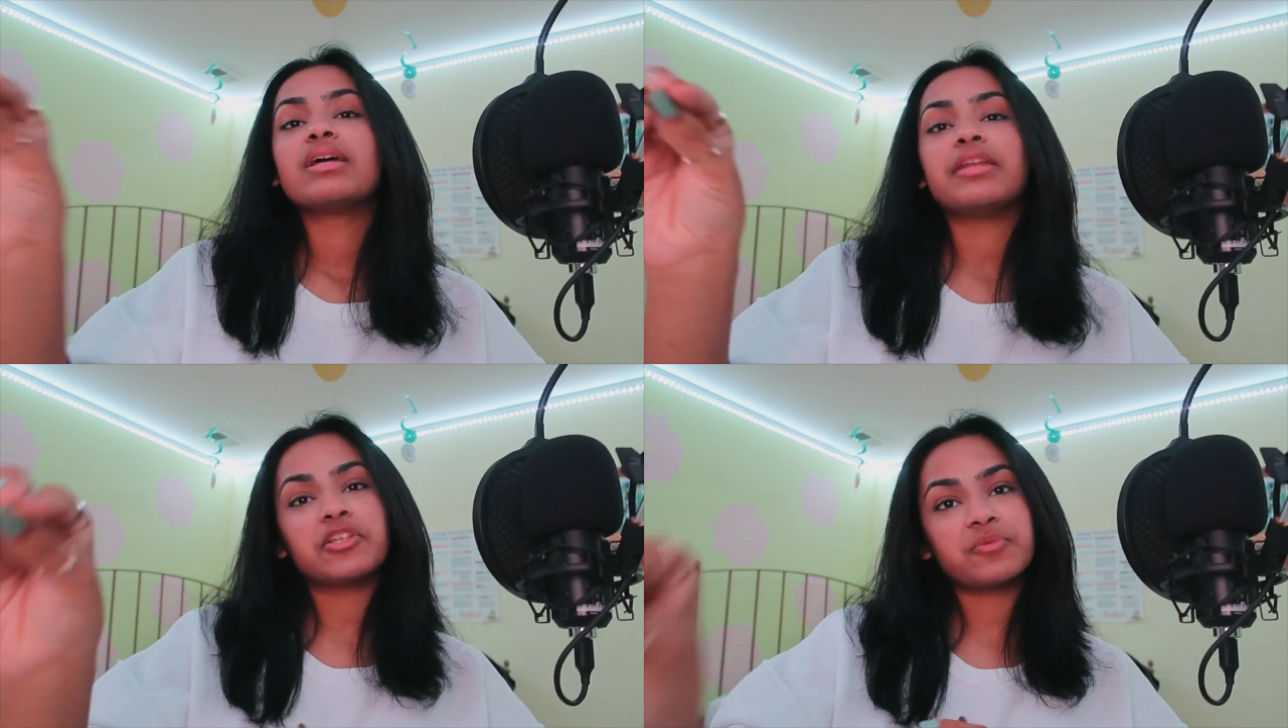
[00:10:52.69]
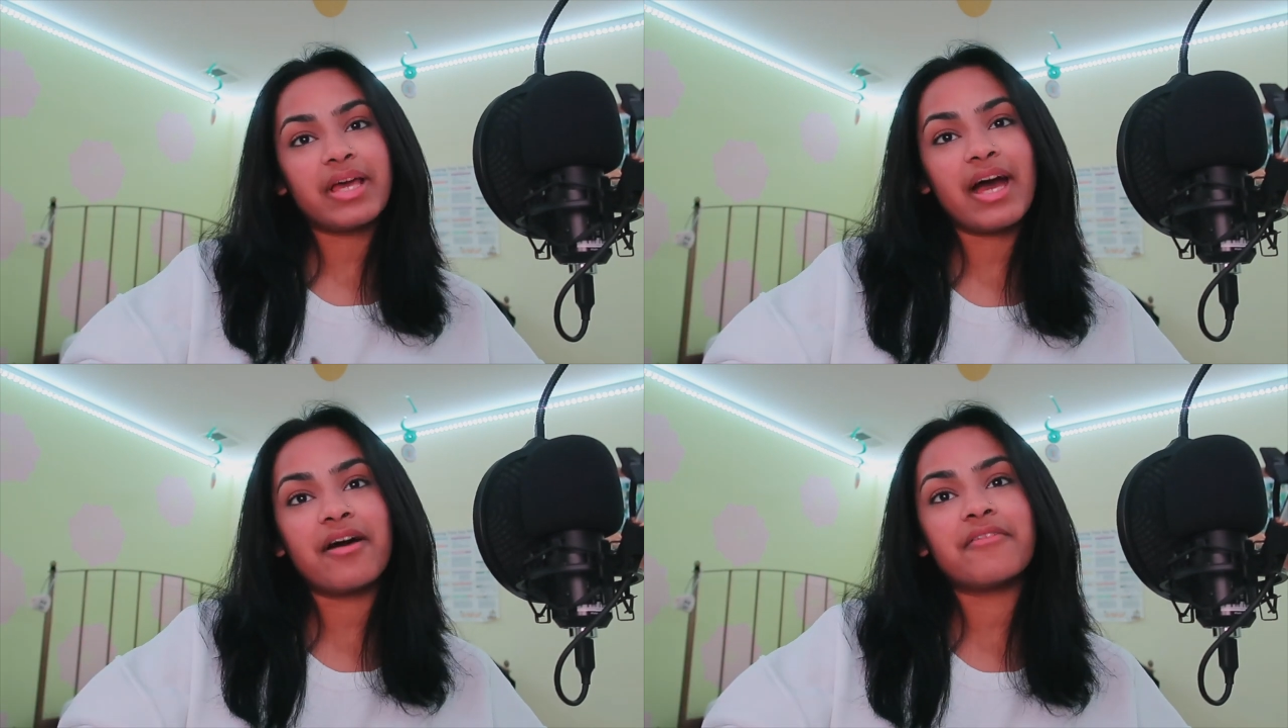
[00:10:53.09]
Next we
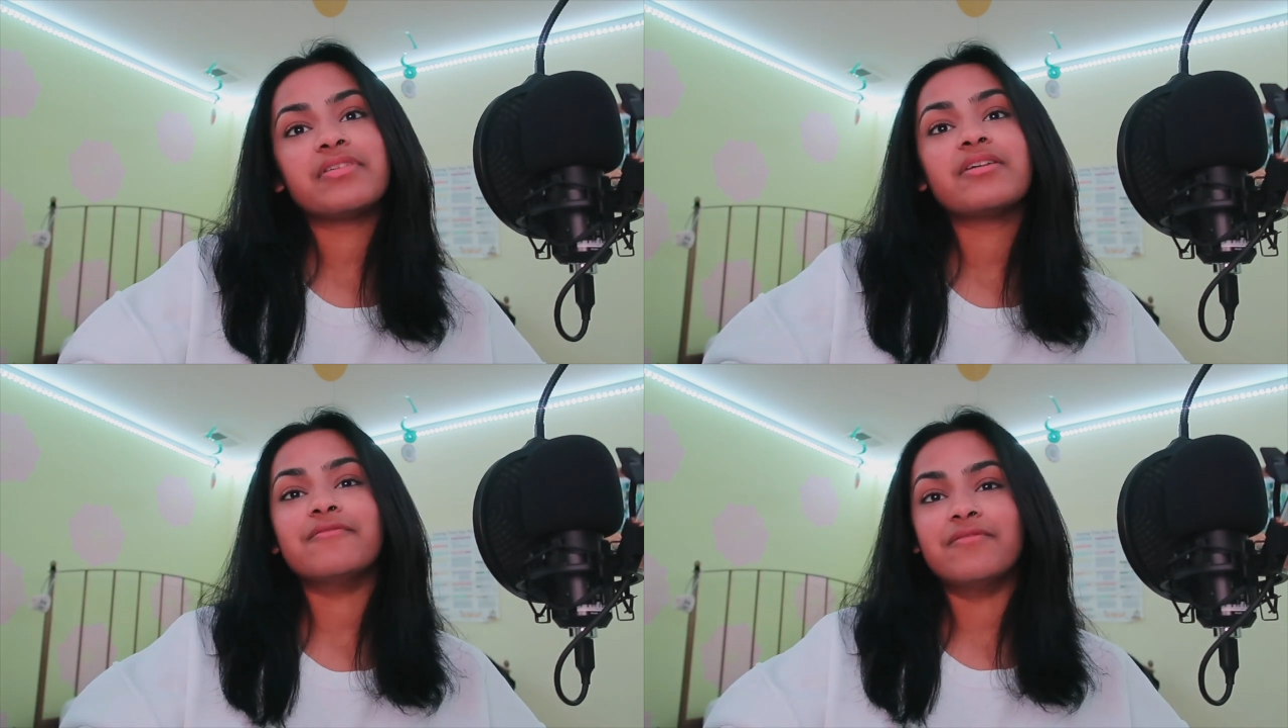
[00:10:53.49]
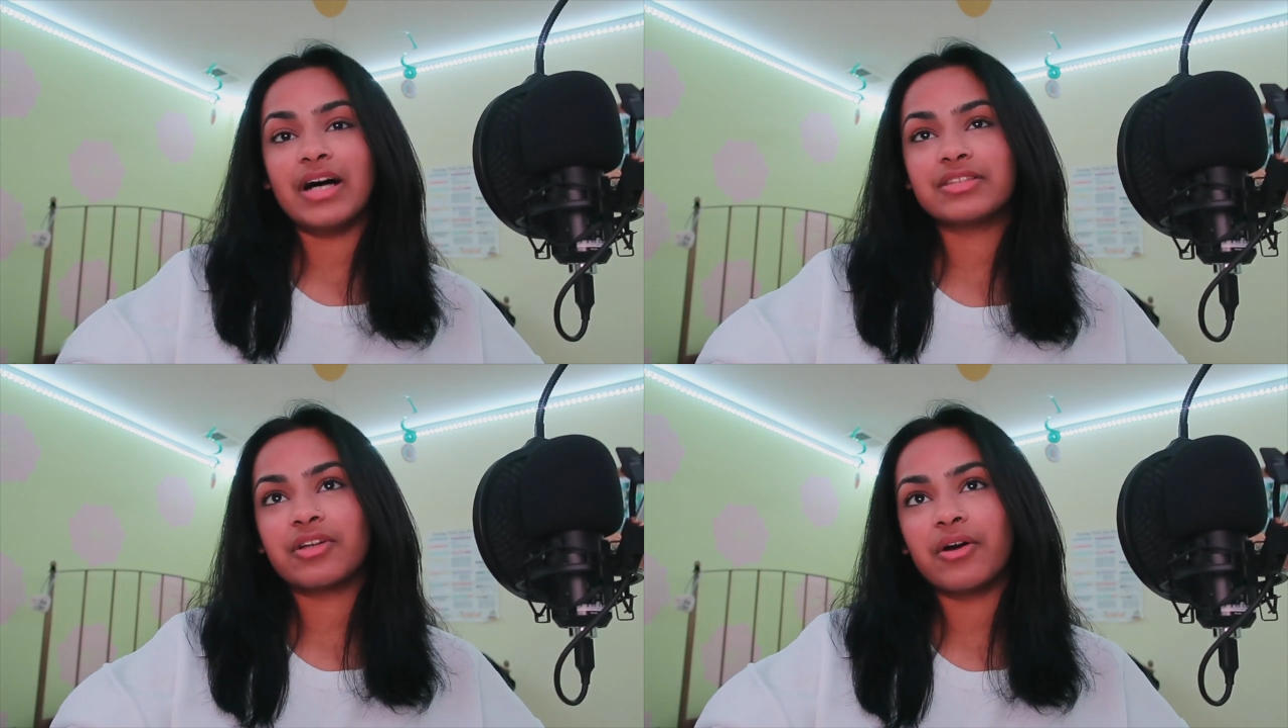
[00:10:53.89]
have
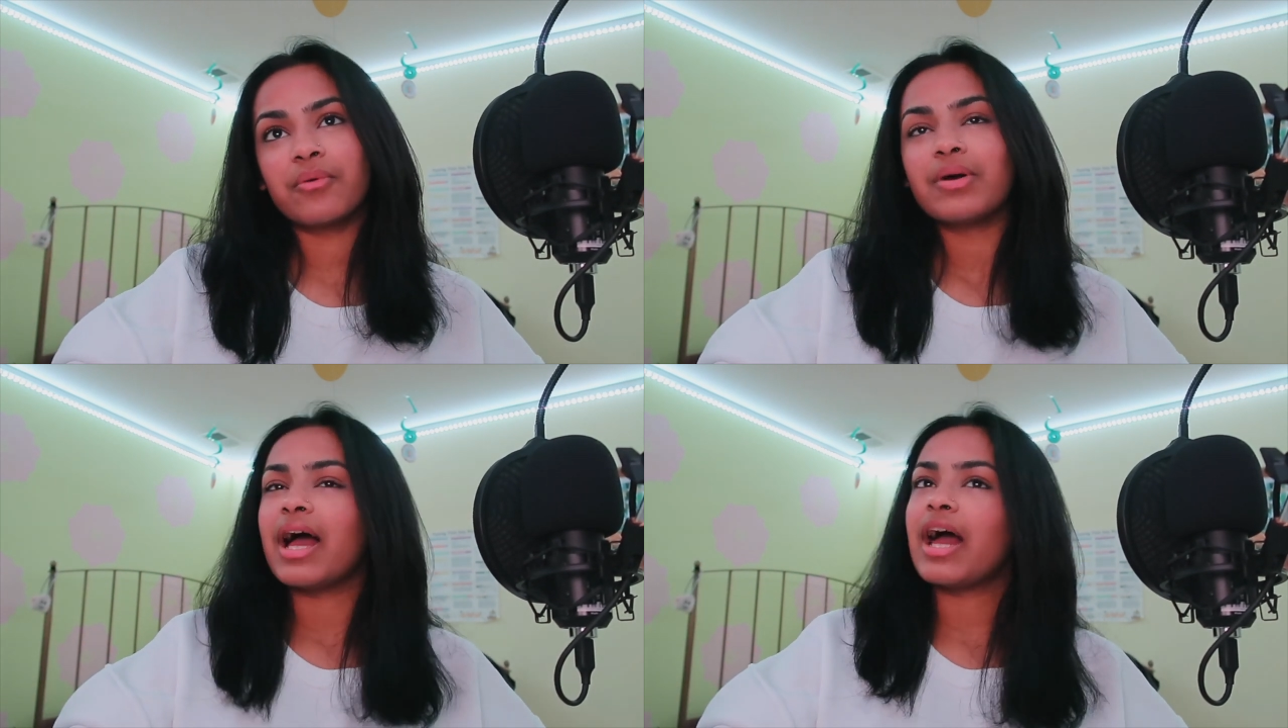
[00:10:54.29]
Vasco.